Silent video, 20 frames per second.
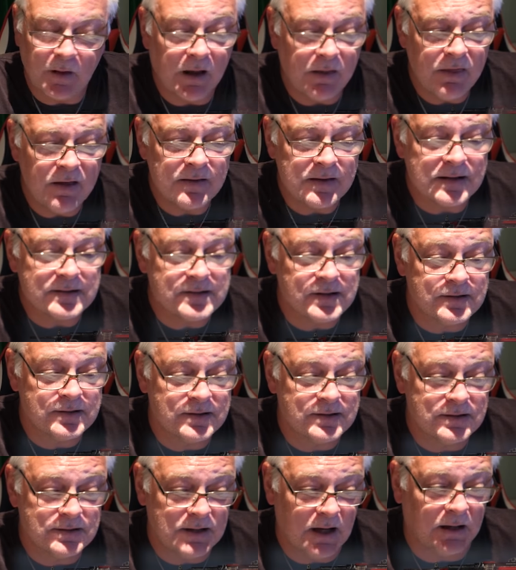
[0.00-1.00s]
I think that's the
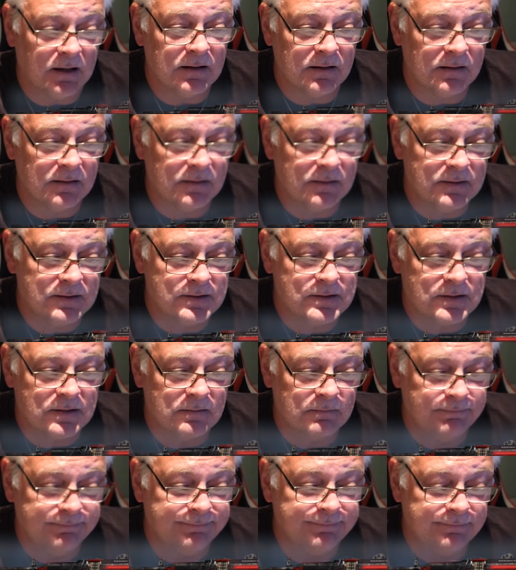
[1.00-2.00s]
second uh,
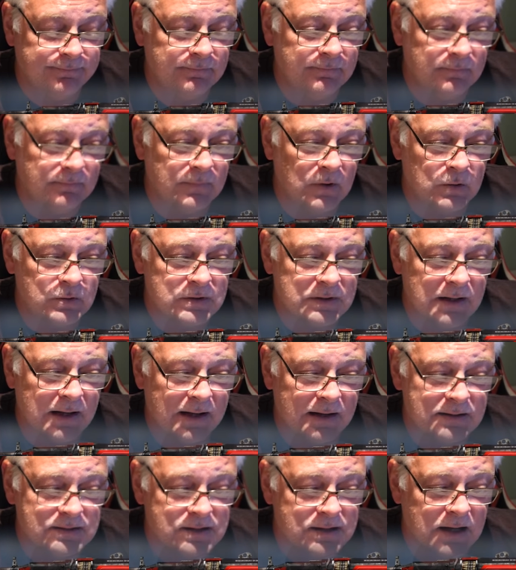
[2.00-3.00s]
most
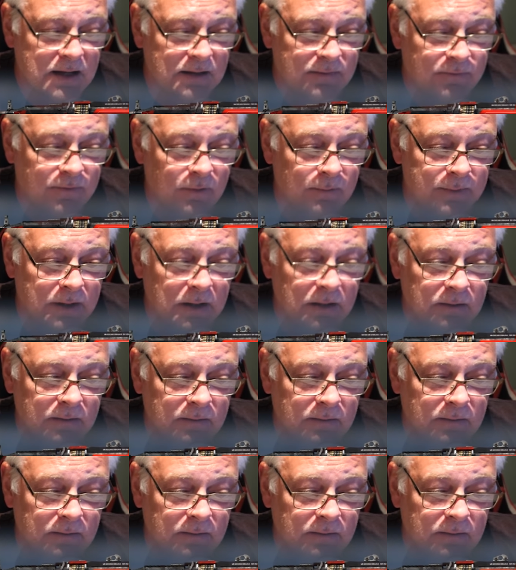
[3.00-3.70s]
liked skin for me.